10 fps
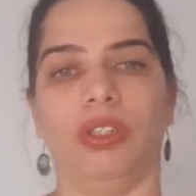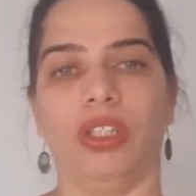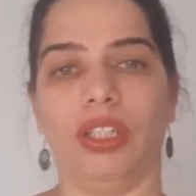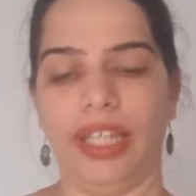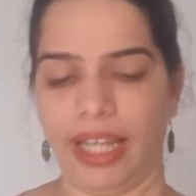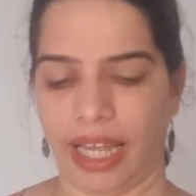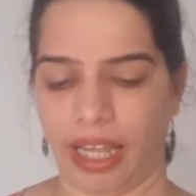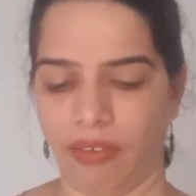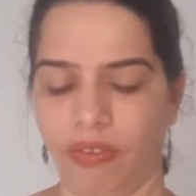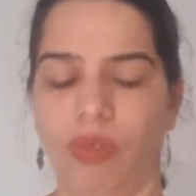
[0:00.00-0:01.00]
they
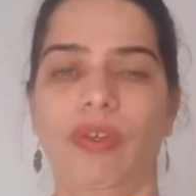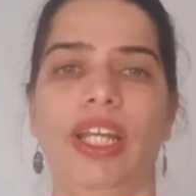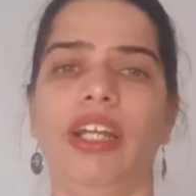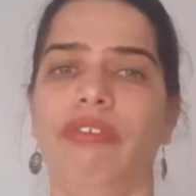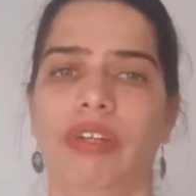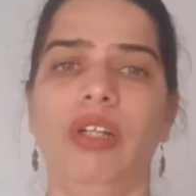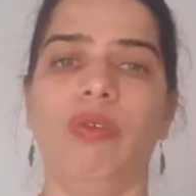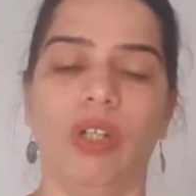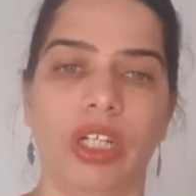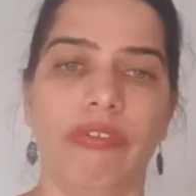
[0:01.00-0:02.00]
have very different
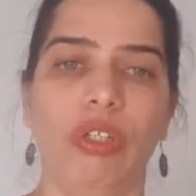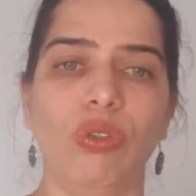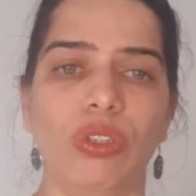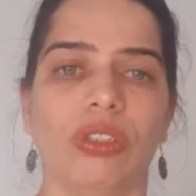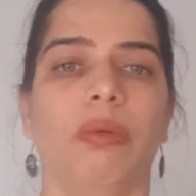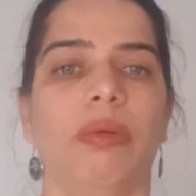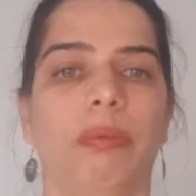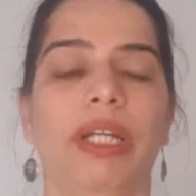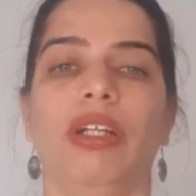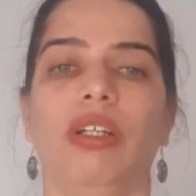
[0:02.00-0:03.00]
worldviews,
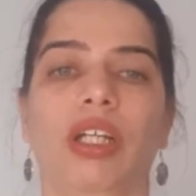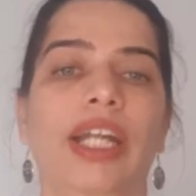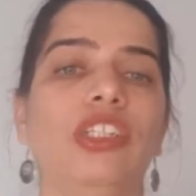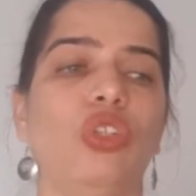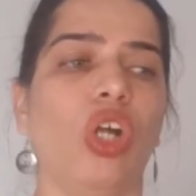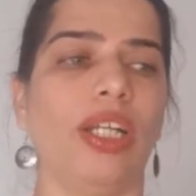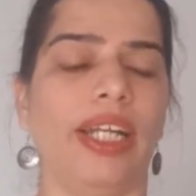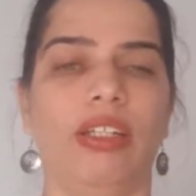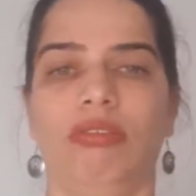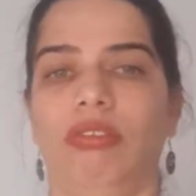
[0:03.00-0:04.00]
but it's not
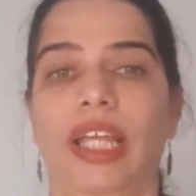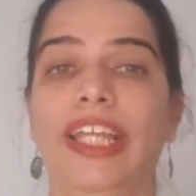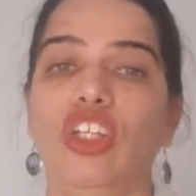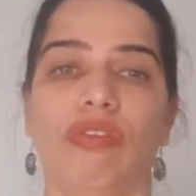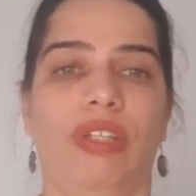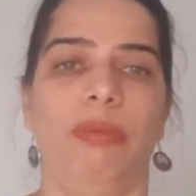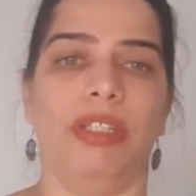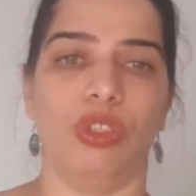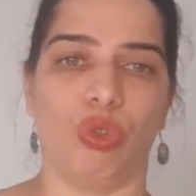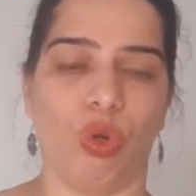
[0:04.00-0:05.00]
that any of them
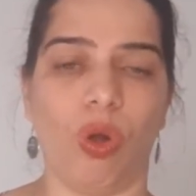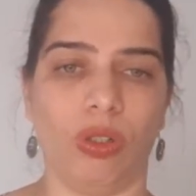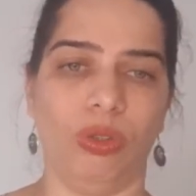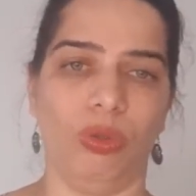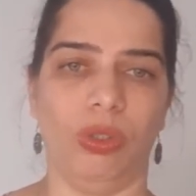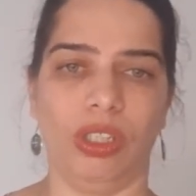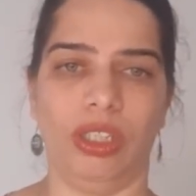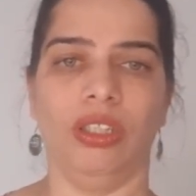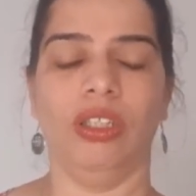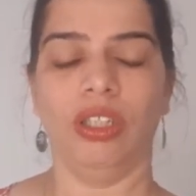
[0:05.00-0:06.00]
is wrong
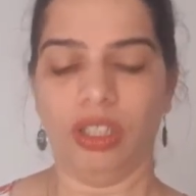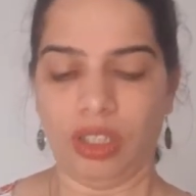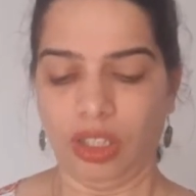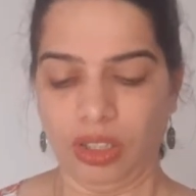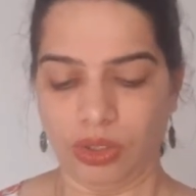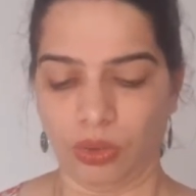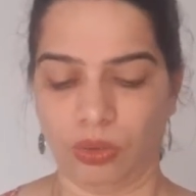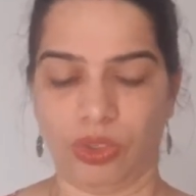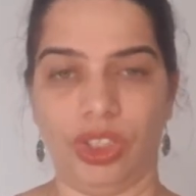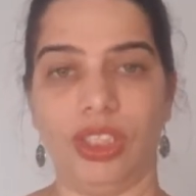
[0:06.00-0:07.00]
totally.
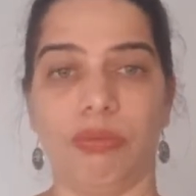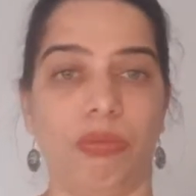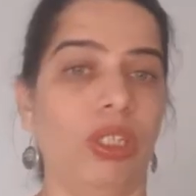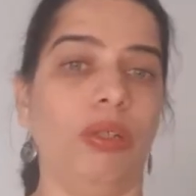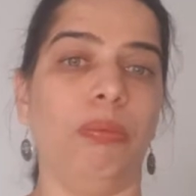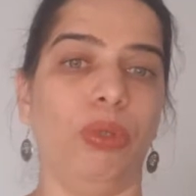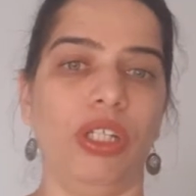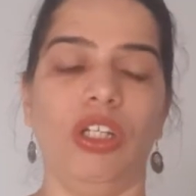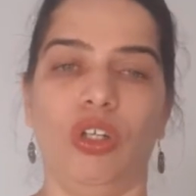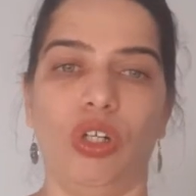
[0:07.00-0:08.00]
So she's put
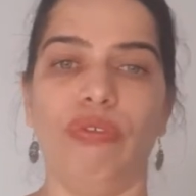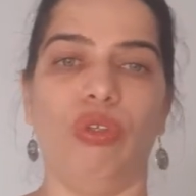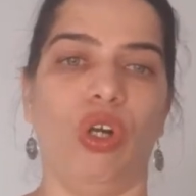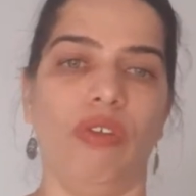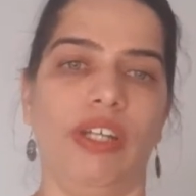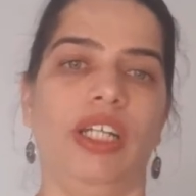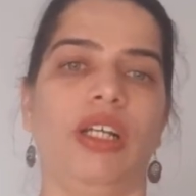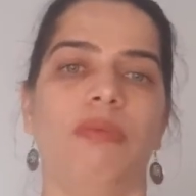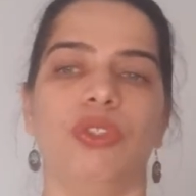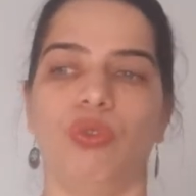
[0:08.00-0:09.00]
in a lot of thought when it
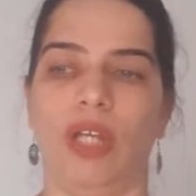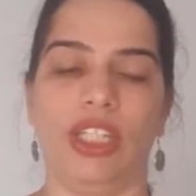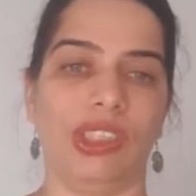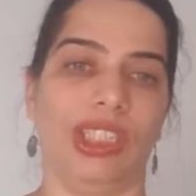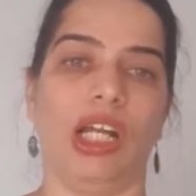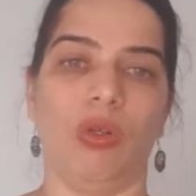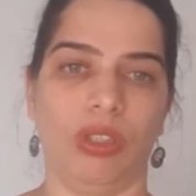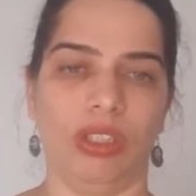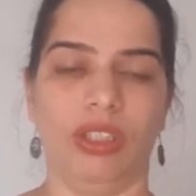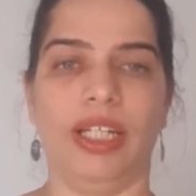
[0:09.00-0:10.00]
comes to etching
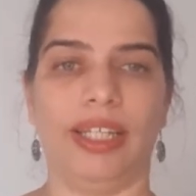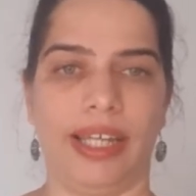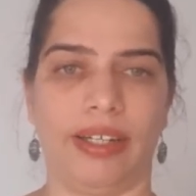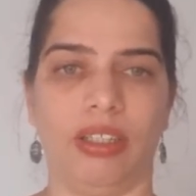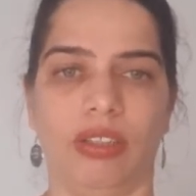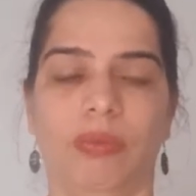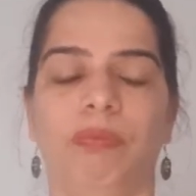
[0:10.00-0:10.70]
out that character,